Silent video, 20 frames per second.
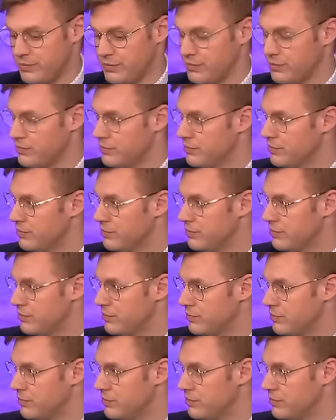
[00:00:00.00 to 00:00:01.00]

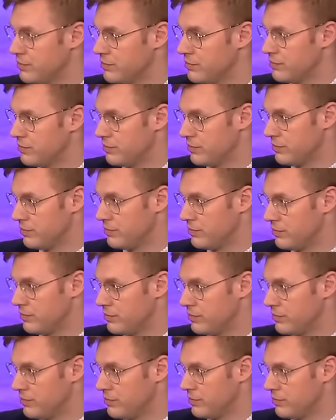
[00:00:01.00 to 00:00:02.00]

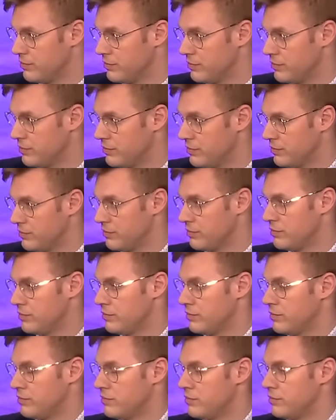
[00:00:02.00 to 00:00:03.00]

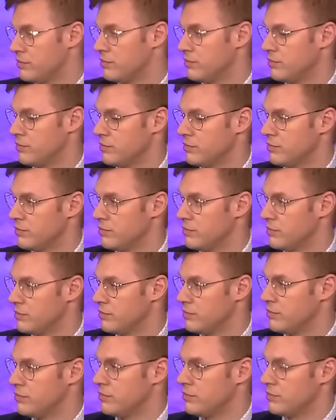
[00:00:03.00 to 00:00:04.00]

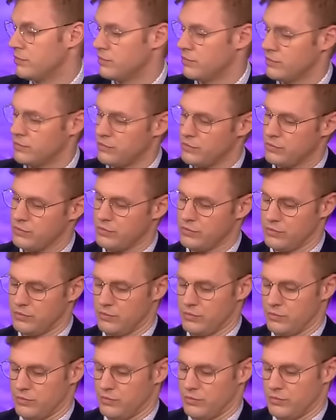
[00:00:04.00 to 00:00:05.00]

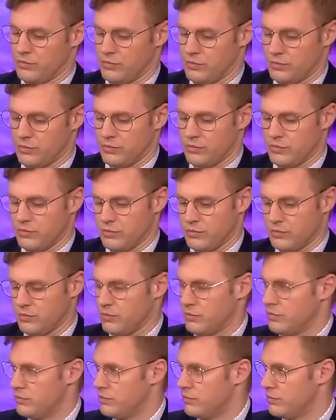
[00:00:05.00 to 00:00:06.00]

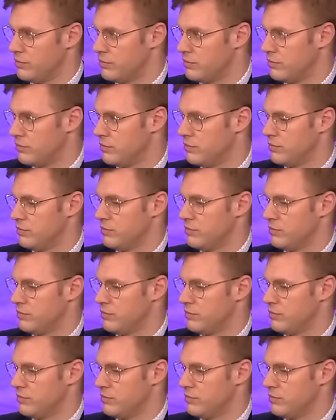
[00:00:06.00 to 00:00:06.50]
[no speech]